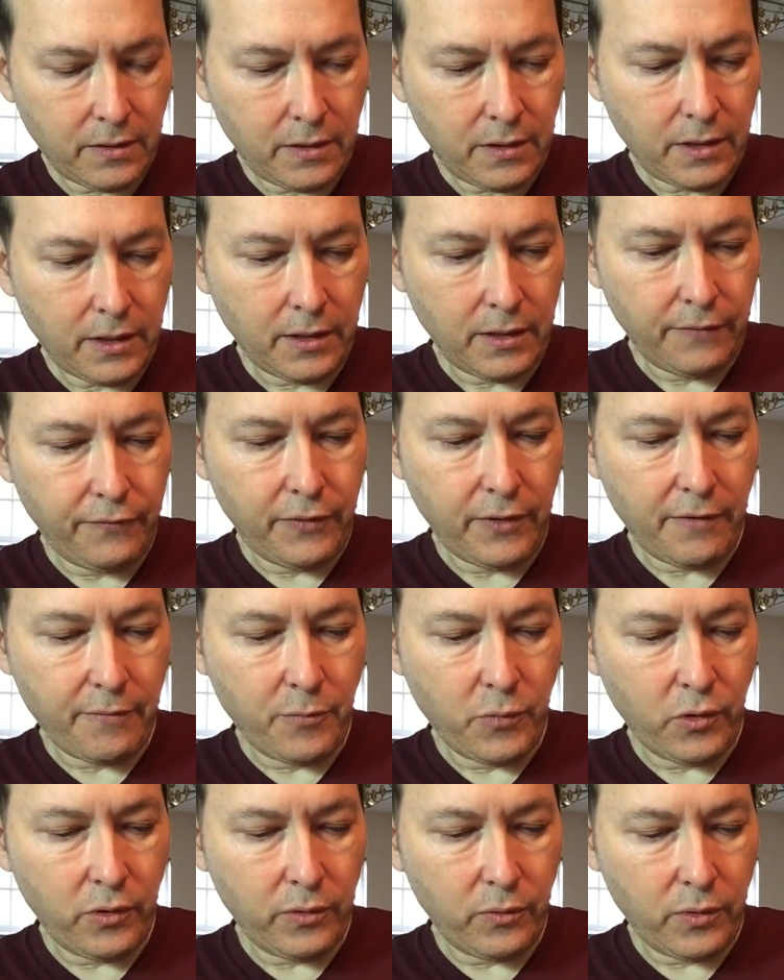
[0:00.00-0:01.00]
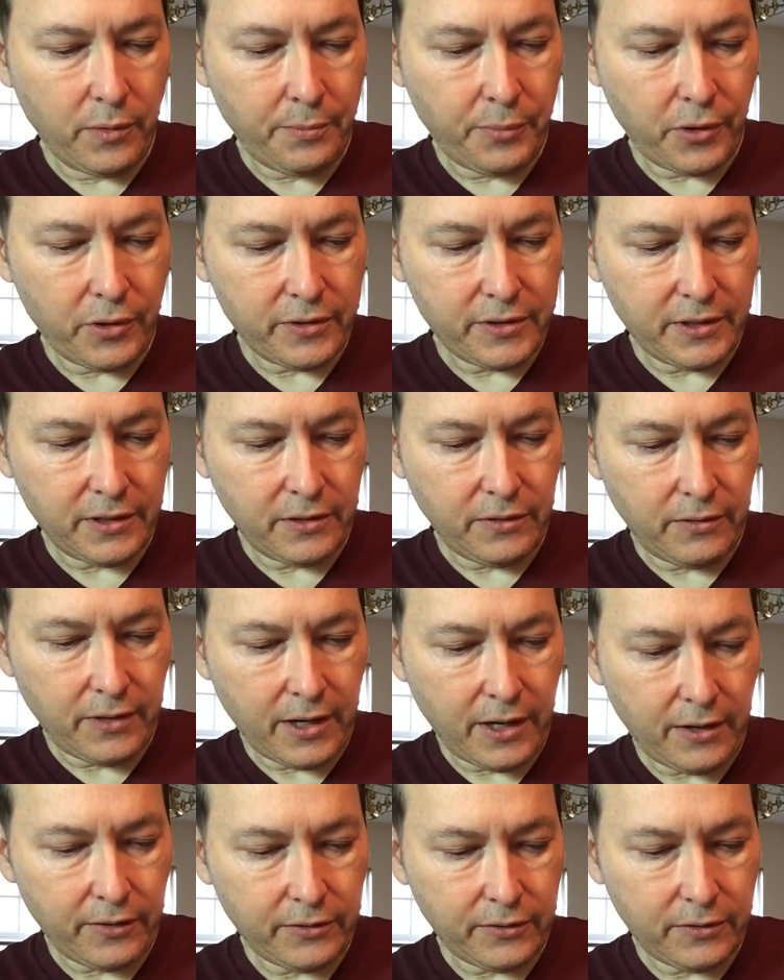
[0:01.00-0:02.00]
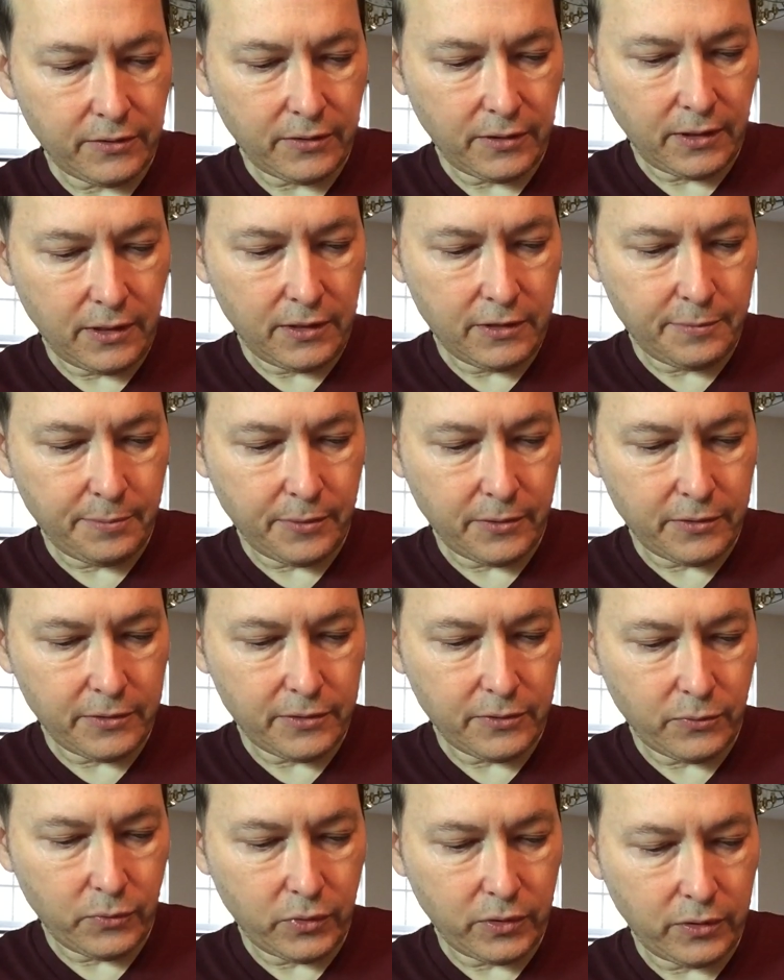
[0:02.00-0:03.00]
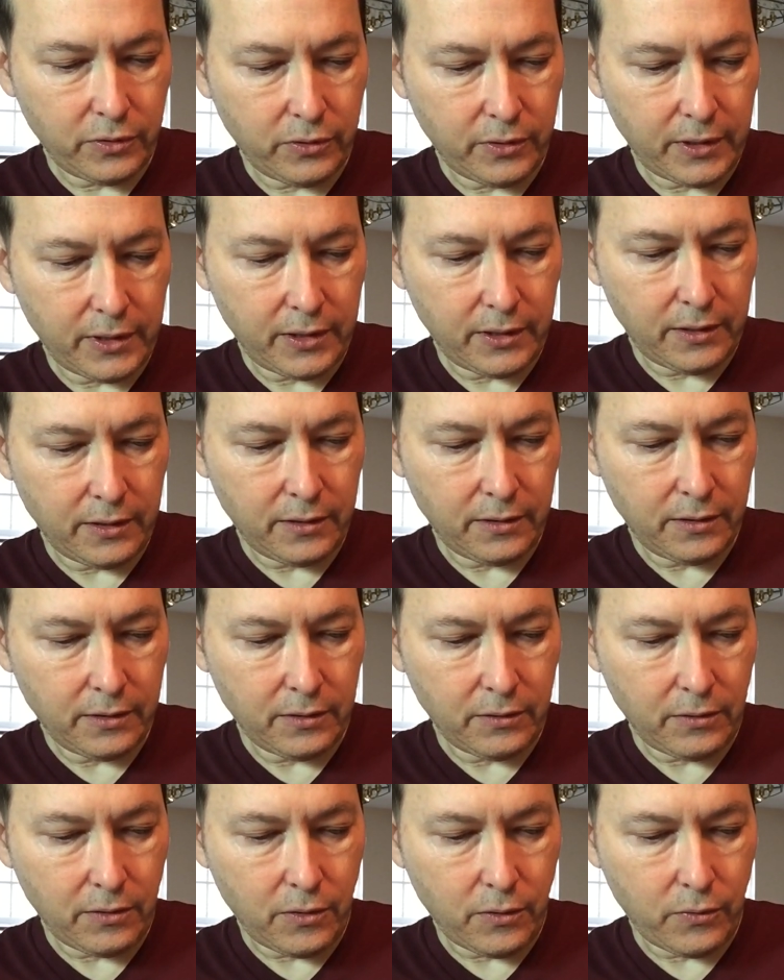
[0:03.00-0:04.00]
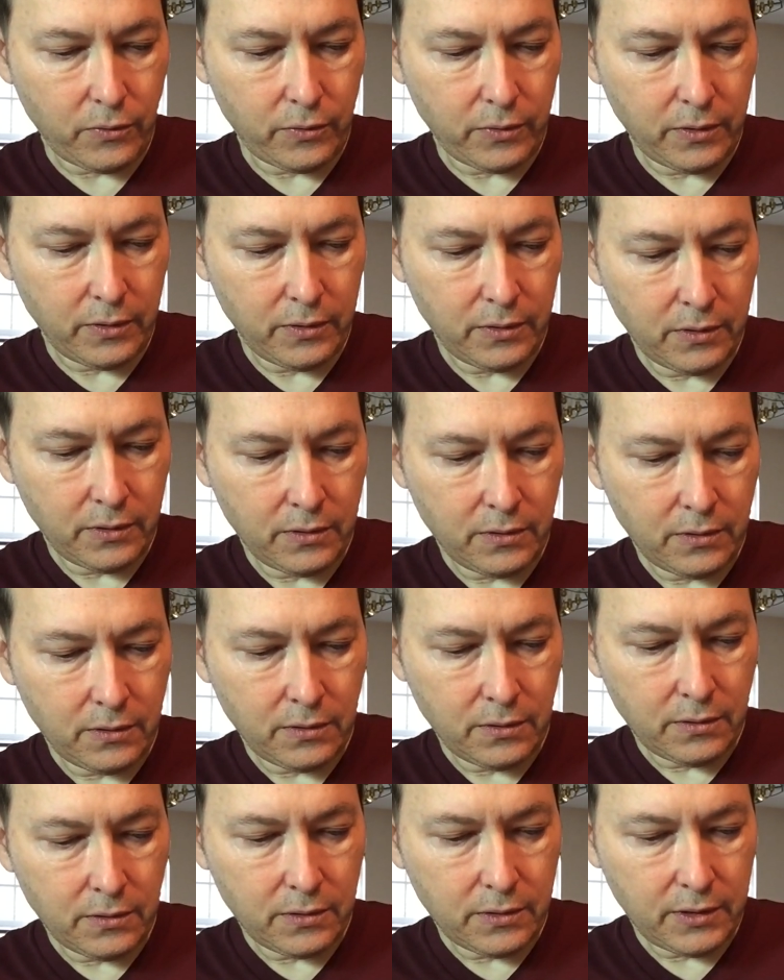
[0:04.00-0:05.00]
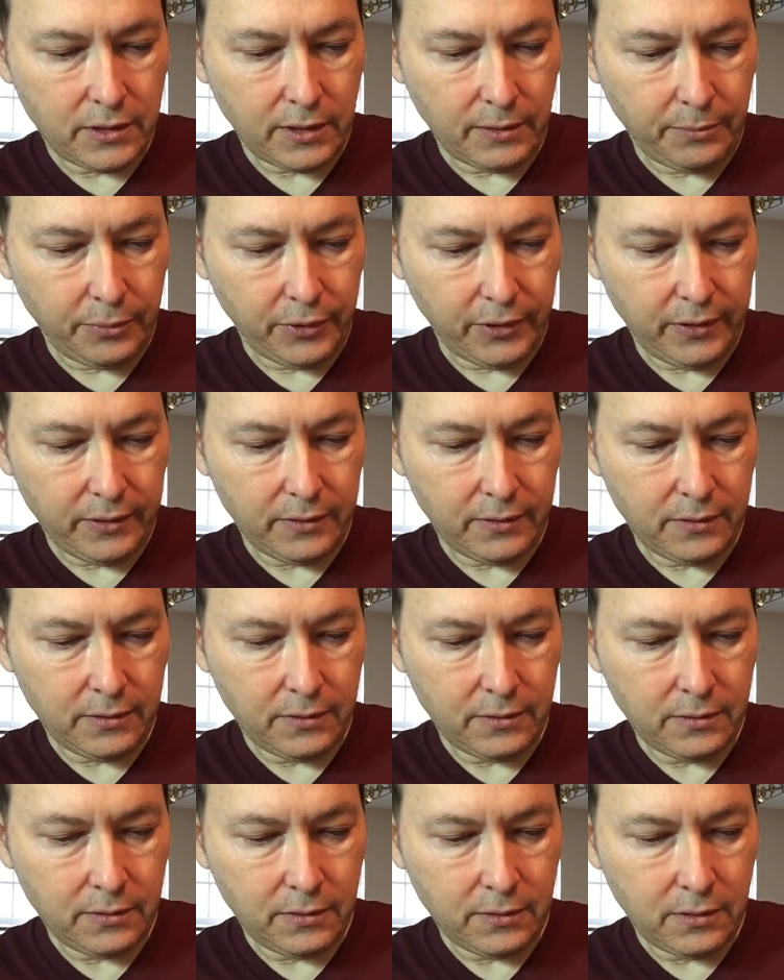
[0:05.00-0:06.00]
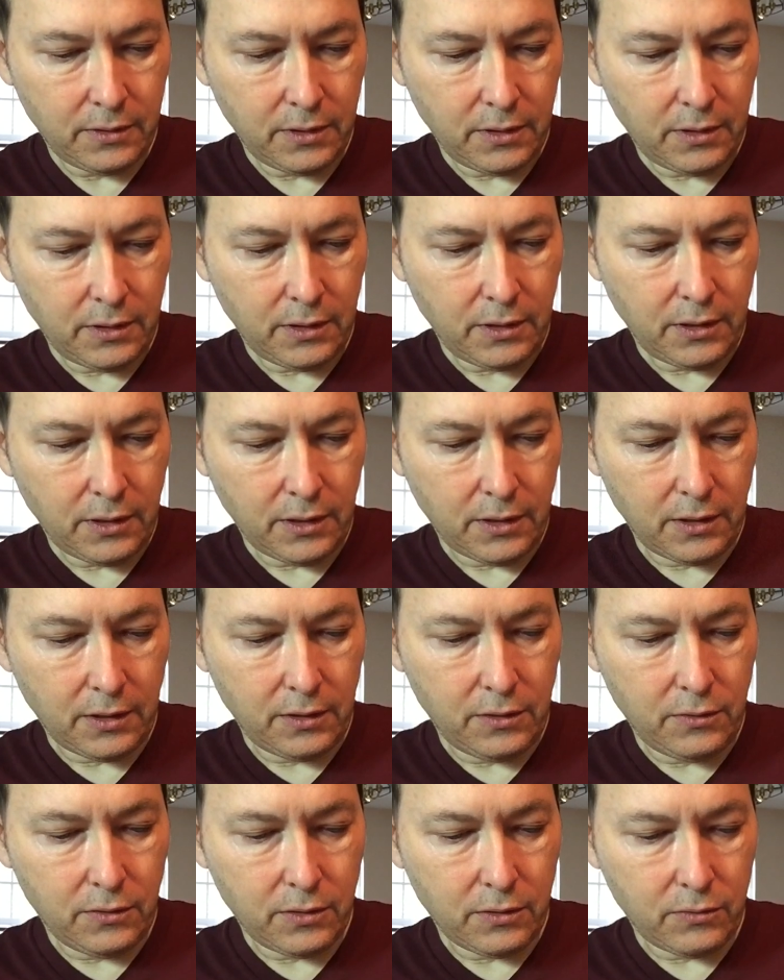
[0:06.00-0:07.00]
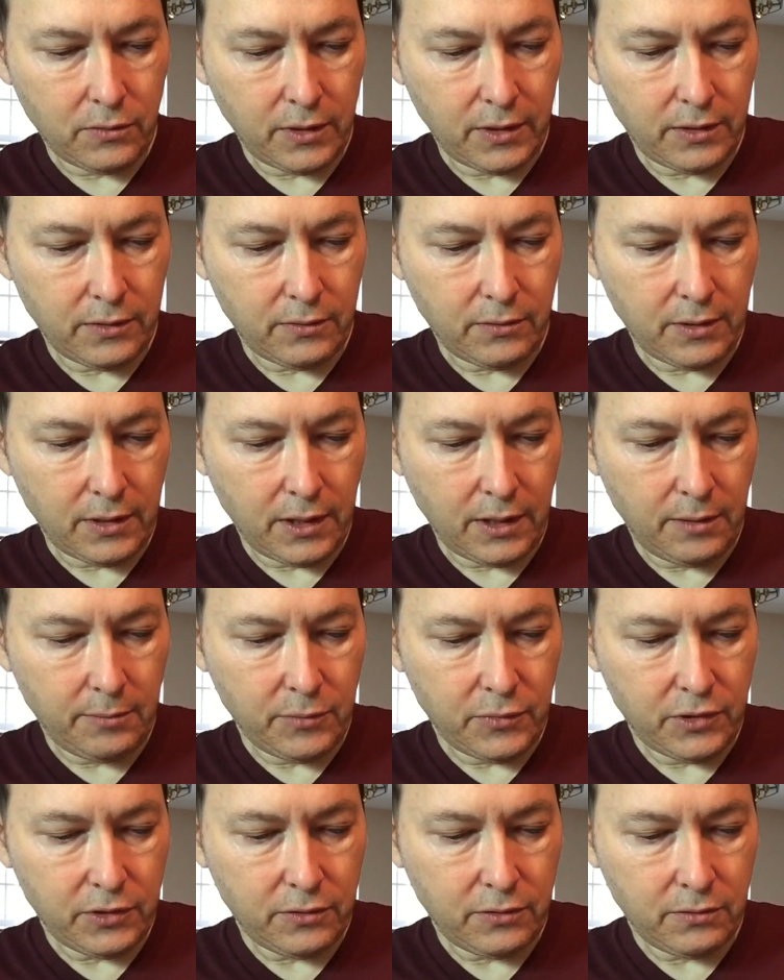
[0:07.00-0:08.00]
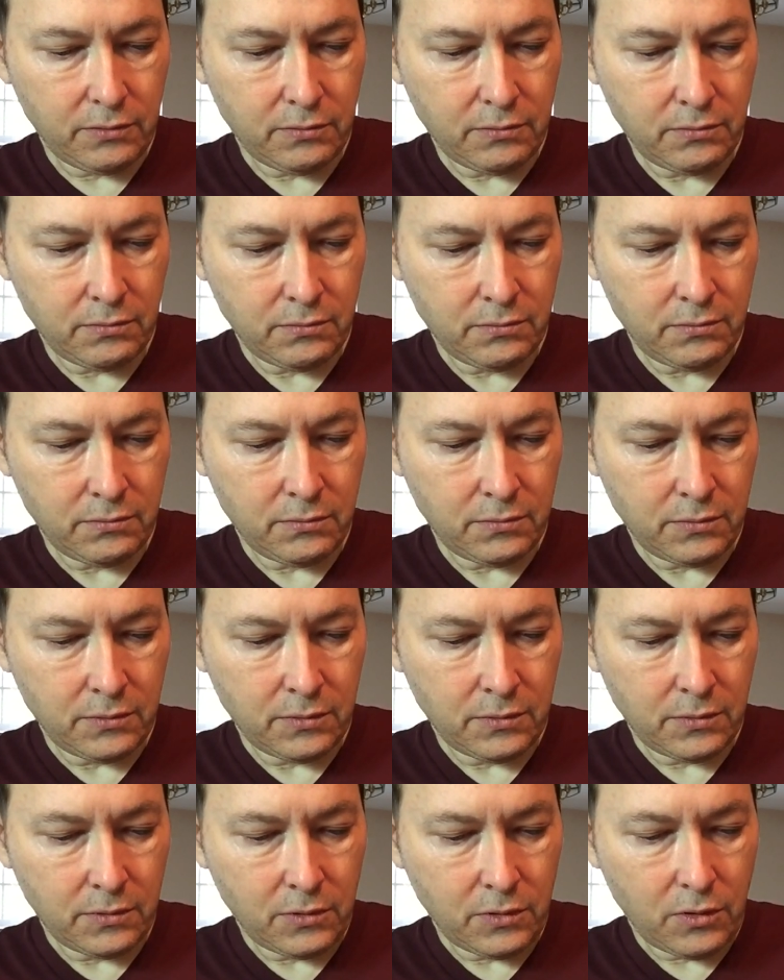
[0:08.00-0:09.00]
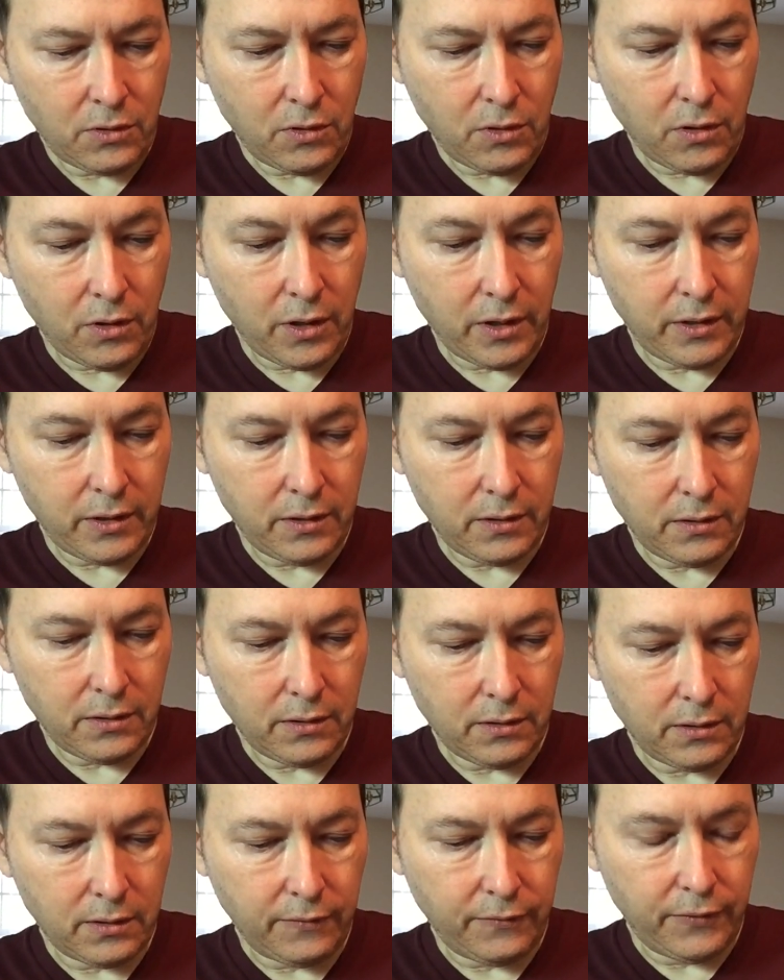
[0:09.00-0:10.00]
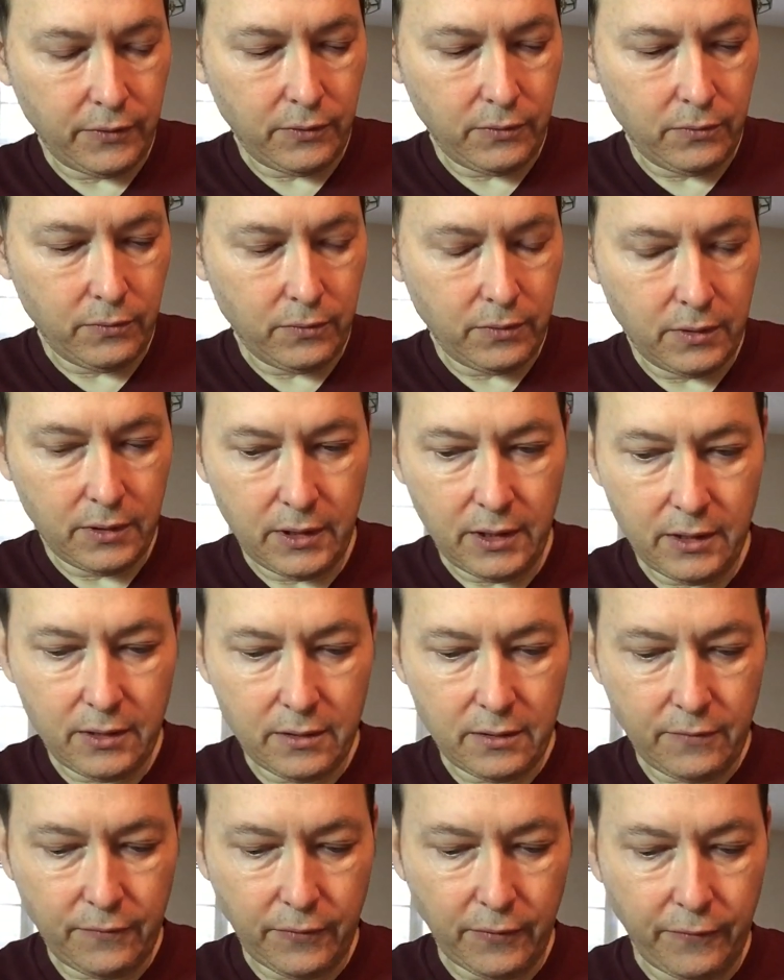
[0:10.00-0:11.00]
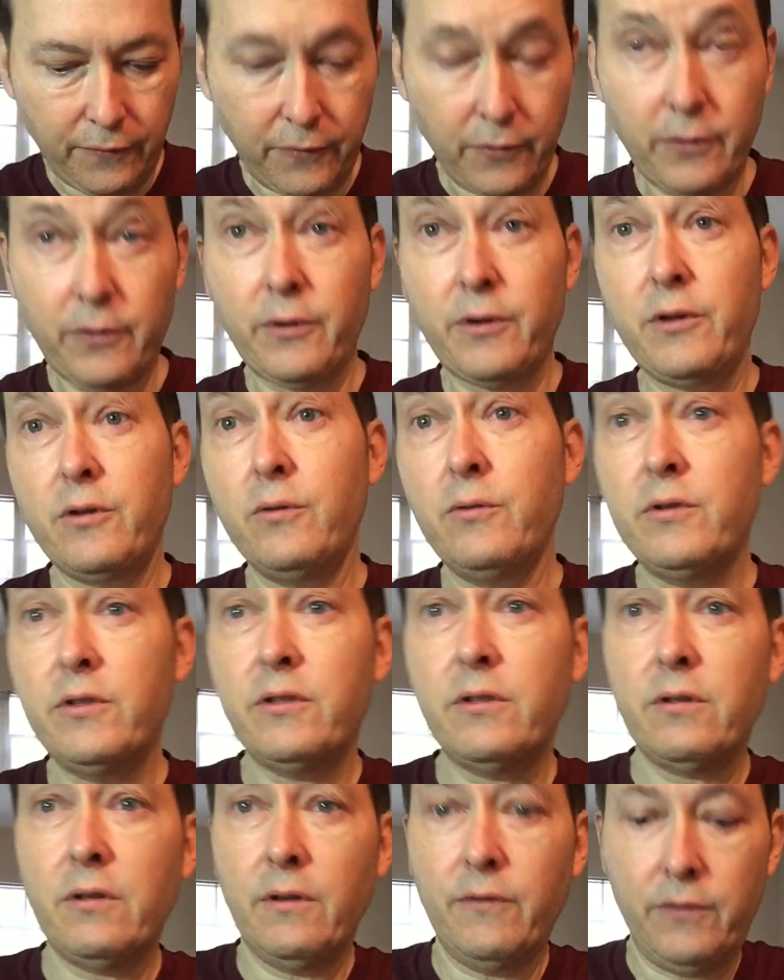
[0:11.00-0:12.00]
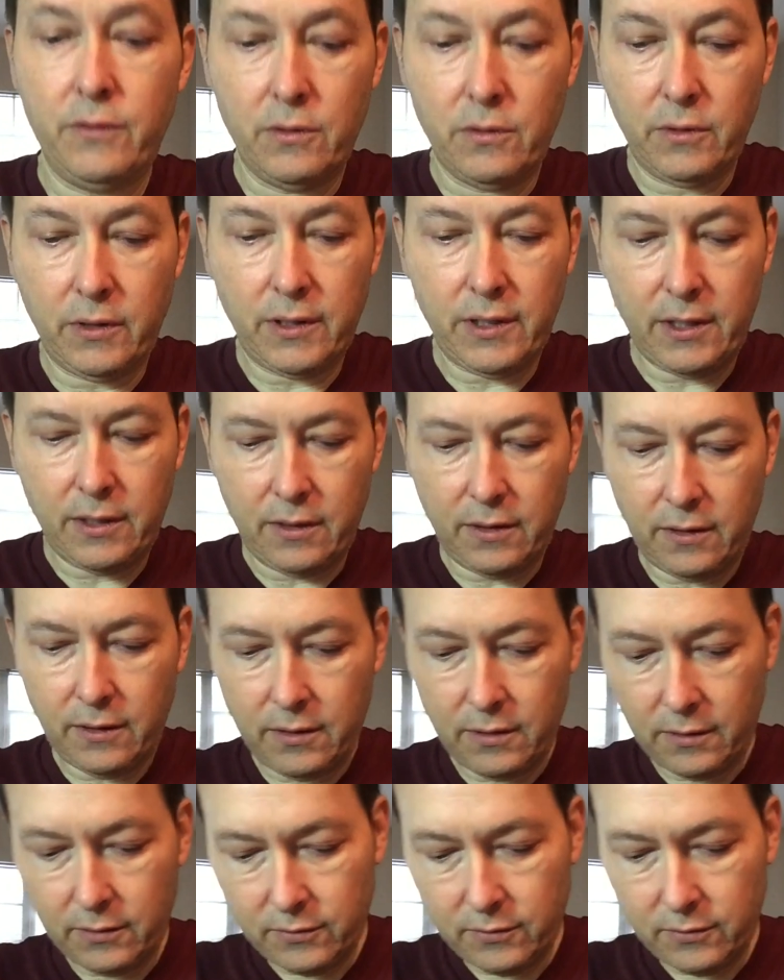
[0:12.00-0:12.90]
And if you have more than one person in your house, each person would create their own template, and you can write their names on it if you need it for further use, if you don't get anything.